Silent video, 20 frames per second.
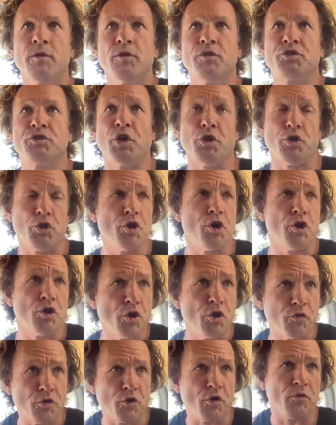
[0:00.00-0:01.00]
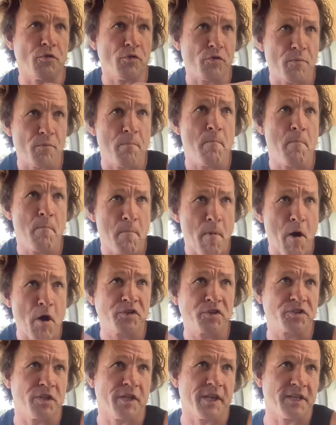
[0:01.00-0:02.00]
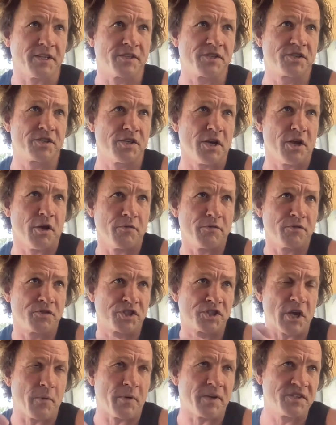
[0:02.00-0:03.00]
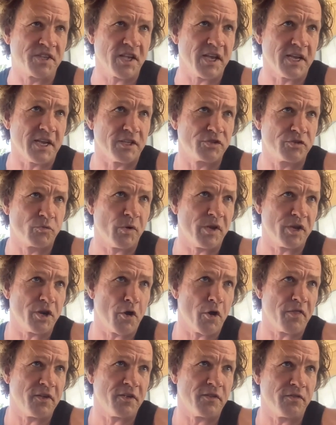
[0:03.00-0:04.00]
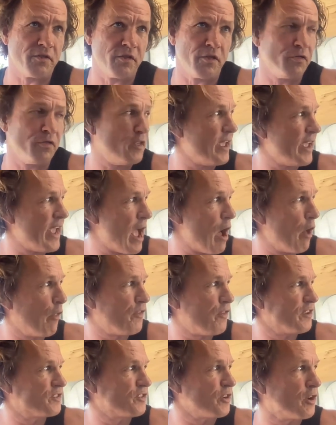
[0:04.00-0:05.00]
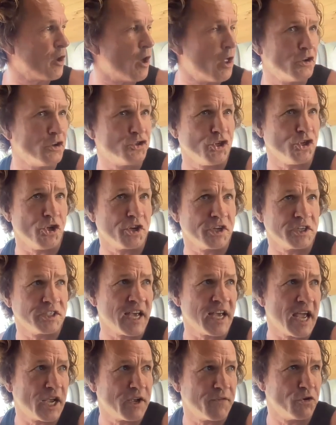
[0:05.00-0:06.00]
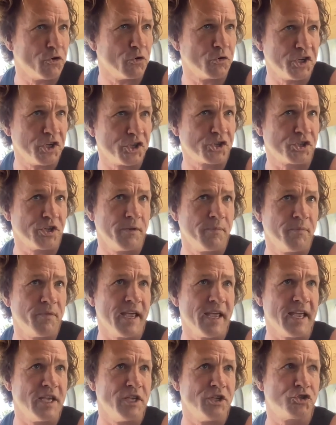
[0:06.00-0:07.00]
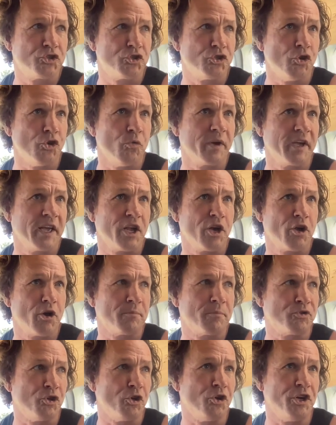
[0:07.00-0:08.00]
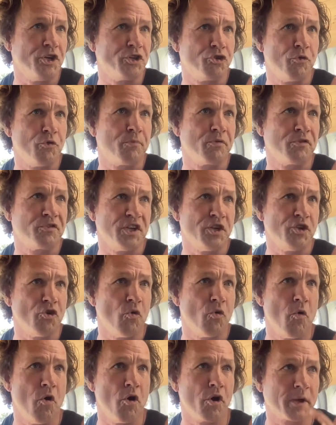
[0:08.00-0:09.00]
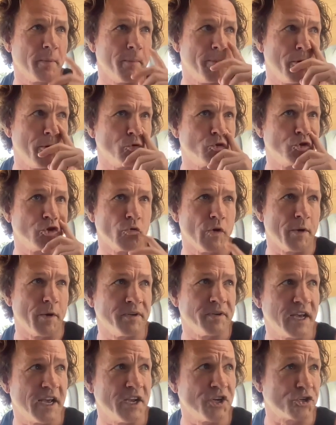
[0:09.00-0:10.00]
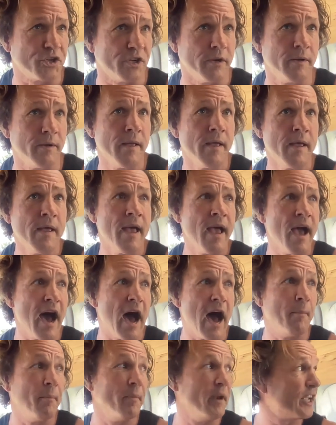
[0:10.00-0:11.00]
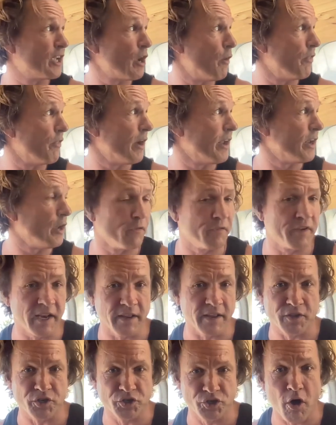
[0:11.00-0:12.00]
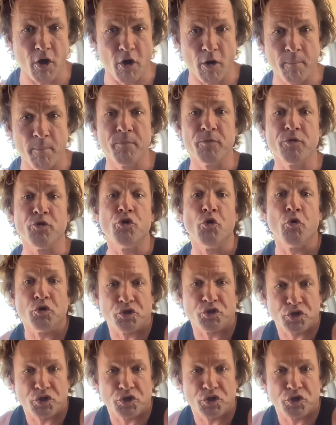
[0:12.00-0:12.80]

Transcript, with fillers: so you know, you, you, mostly it's you know sowing seeds. We know that the healthiest psychology you can take of an audition is you're getting an opportunity to present your work and build your mm-hmm. reputation, and mm-hmm. let go of the idea of getting the job. You're